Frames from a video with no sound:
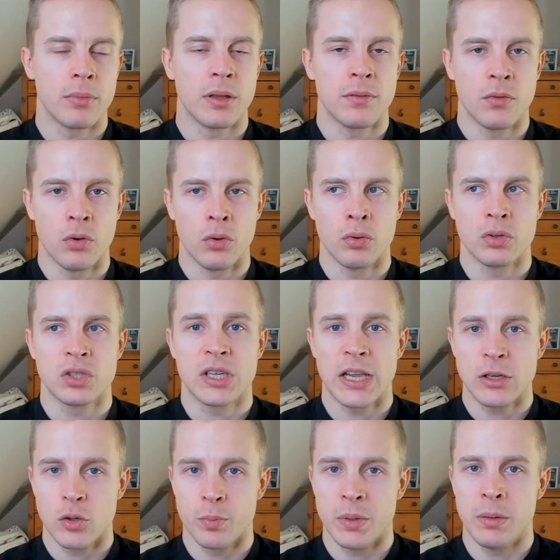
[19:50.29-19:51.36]
If you say
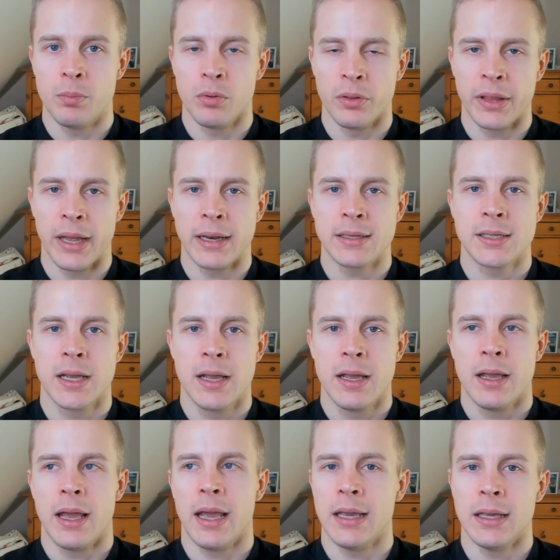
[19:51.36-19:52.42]
to people that,
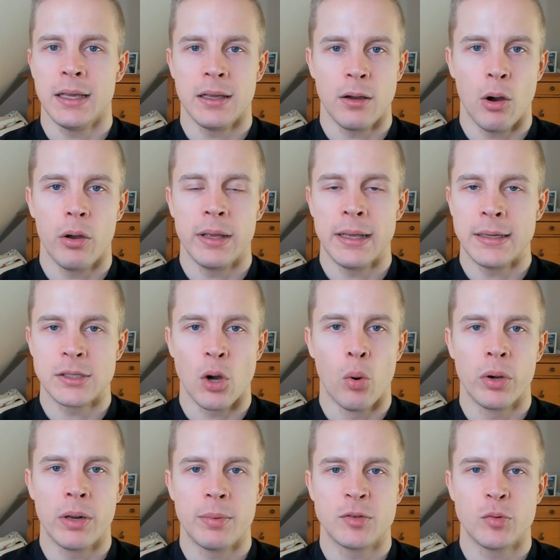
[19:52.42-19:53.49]
hey, eat
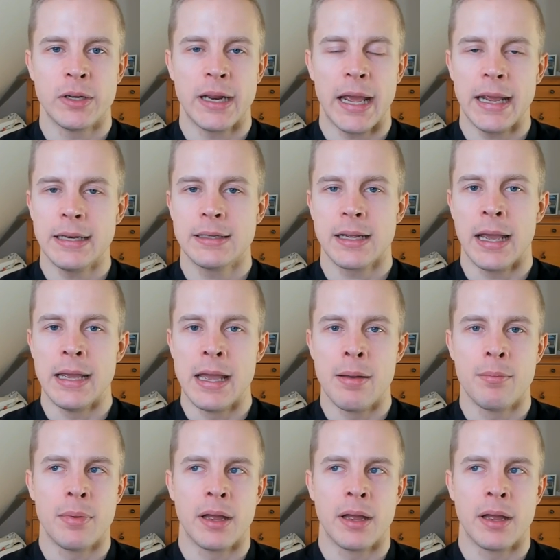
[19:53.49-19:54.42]
only between 8 a.m.